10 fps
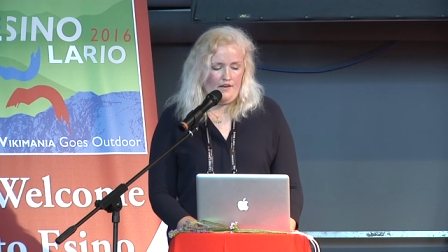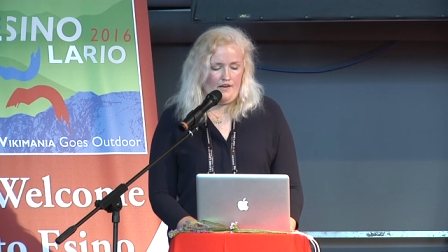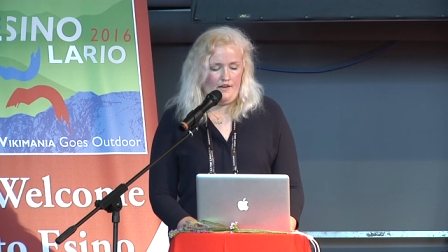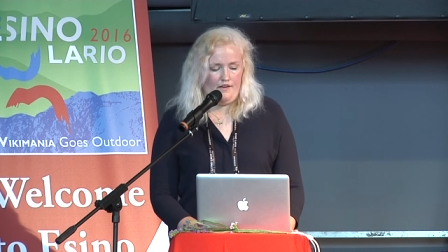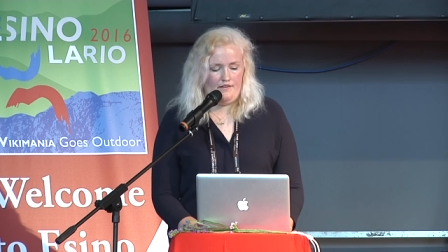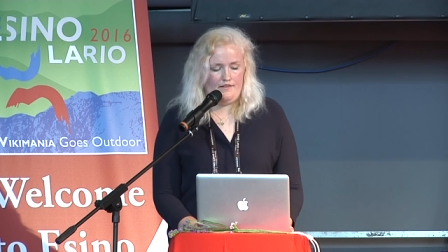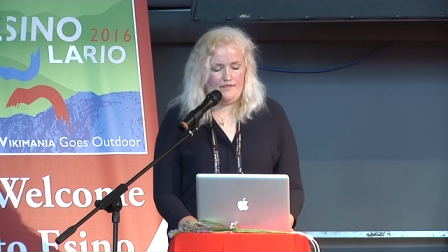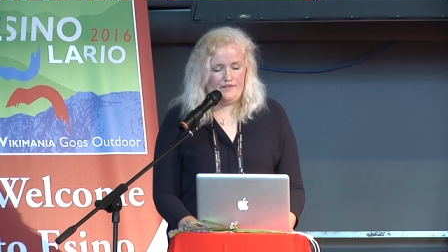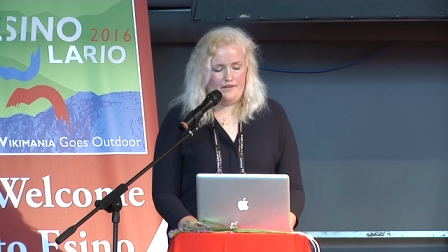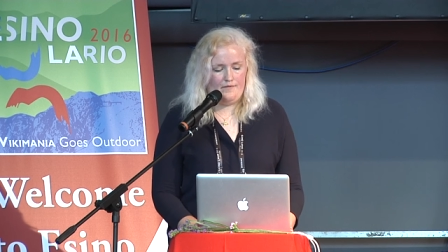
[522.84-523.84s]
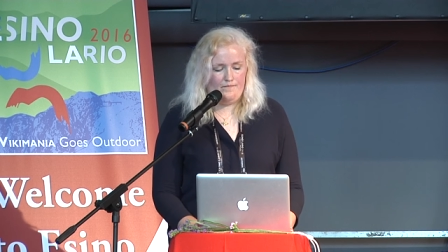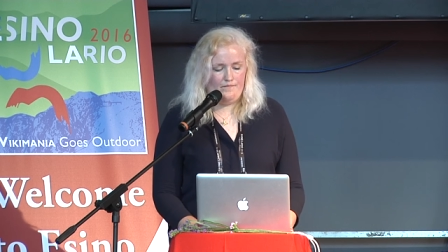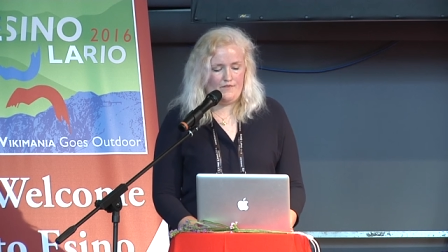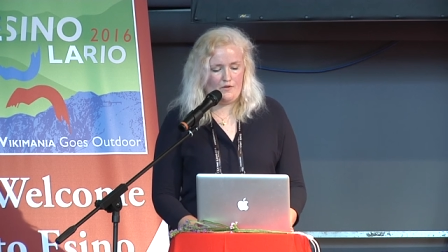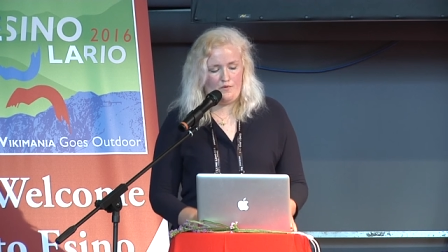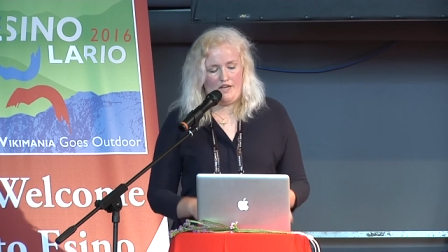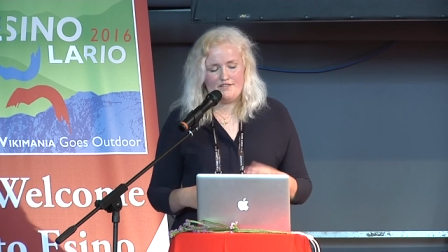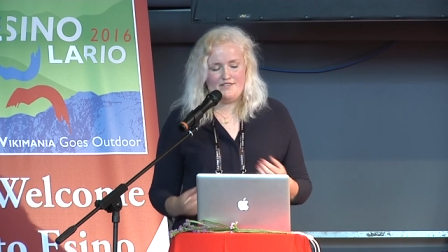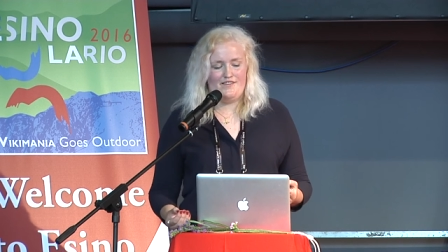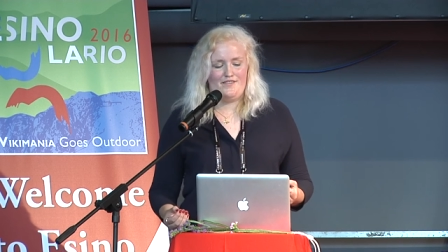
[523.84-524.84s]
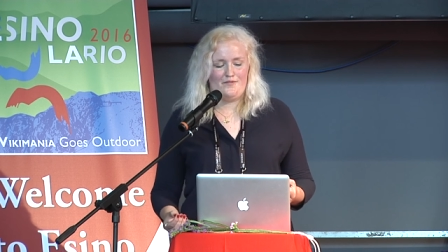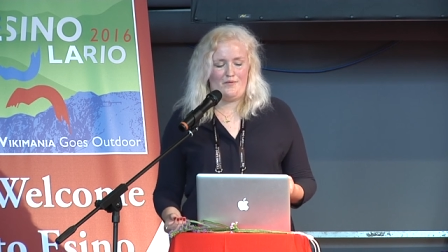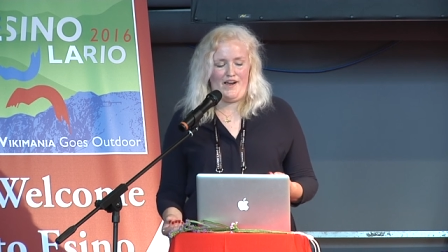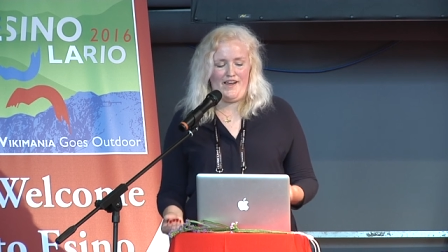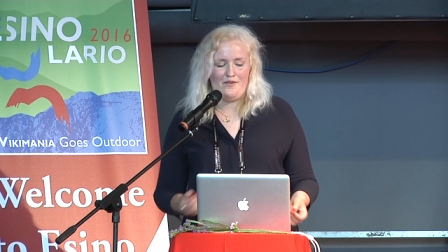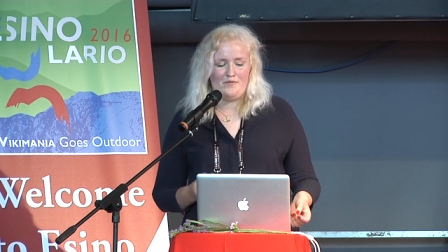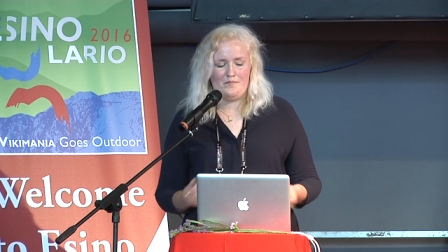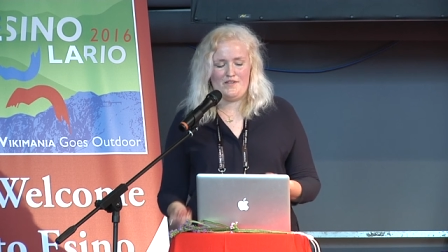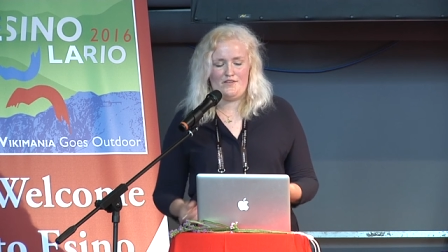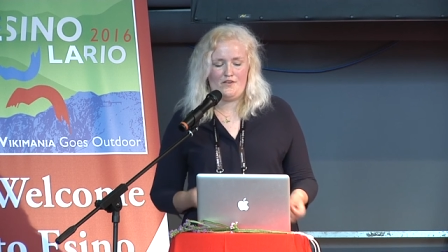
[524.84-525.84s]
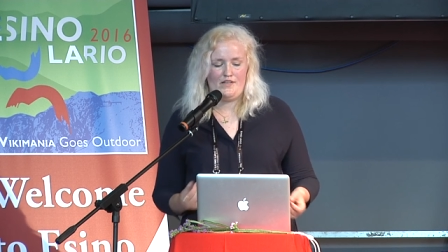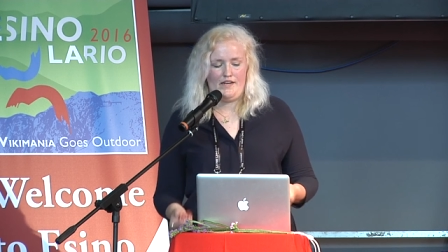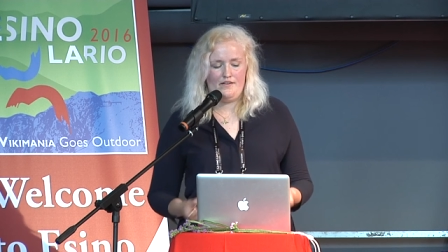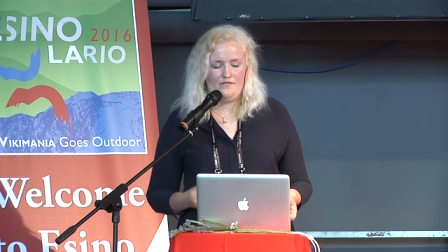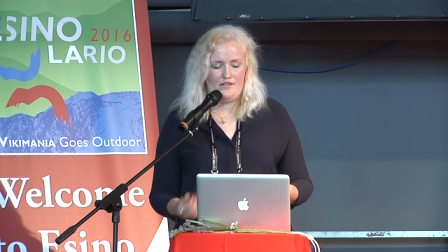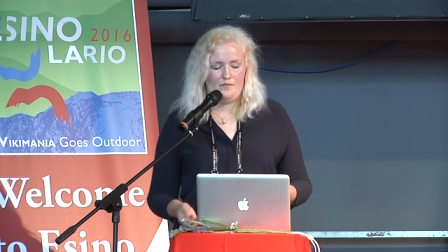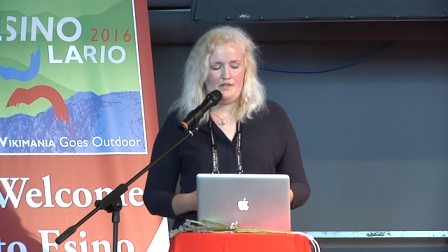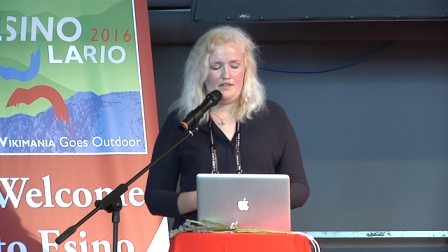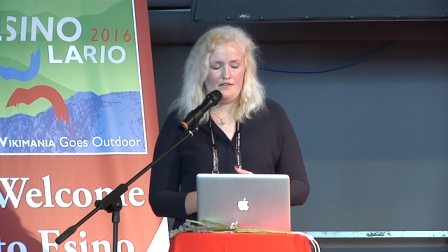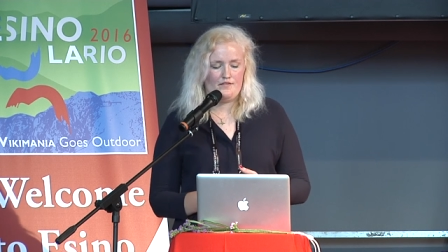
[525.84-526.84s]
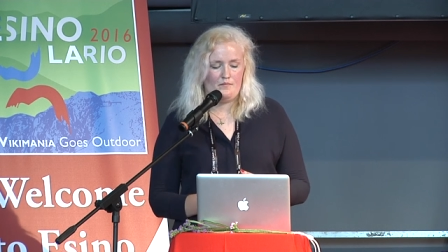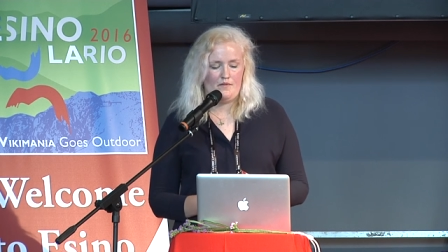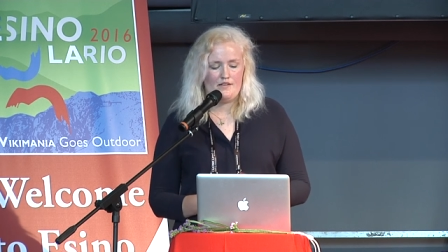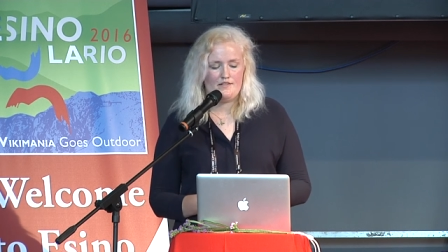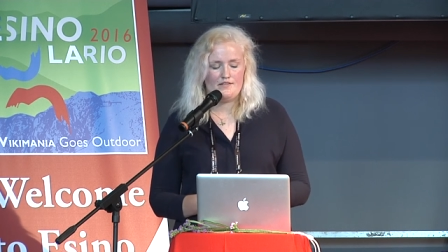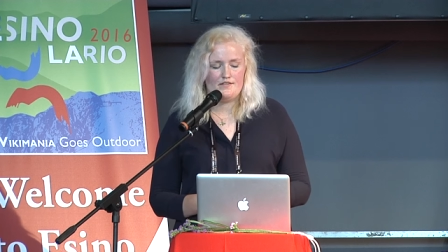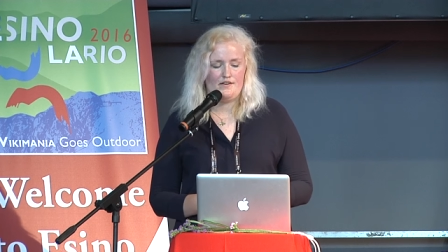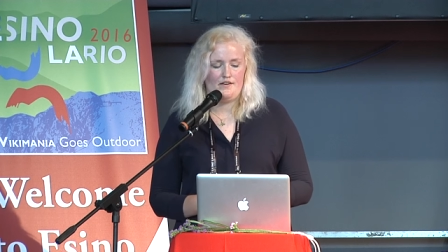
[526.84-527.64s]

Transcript: And the question is why women don't edit Wikipedia so much.